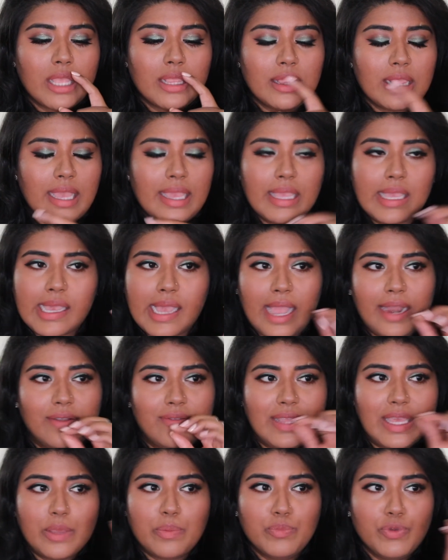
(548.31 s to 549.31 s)
like kind
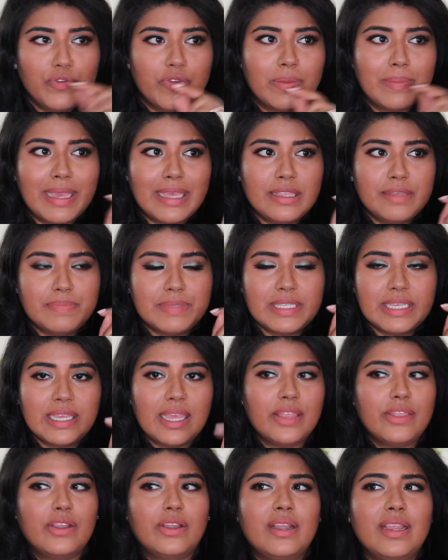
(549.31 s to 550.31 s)
of like moving my lips
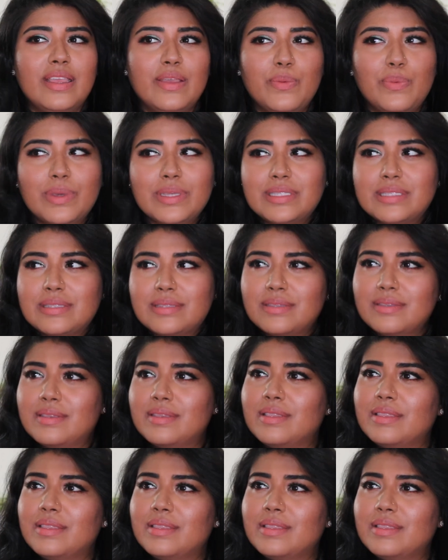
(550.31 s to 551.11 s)
together, it was